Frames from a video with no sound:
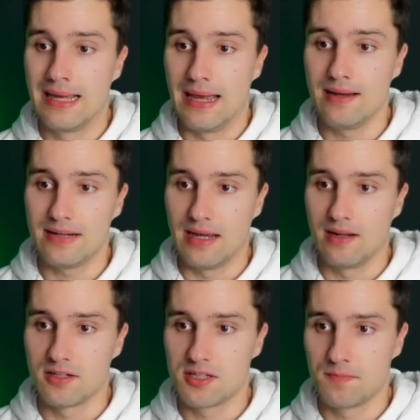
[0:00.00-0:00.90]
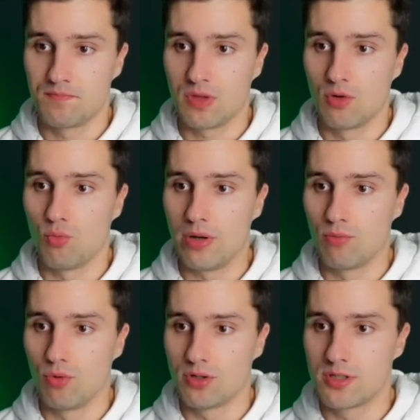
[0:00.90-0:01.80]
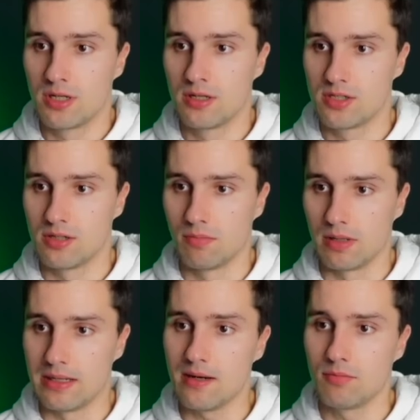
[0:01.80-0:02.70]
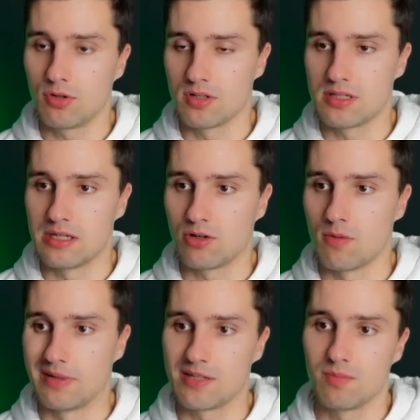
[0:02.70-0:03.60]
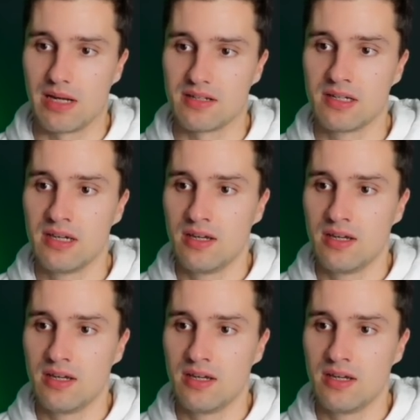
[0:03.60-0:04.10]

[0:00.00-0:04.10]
and else, we would simply, you can see a comment explained it.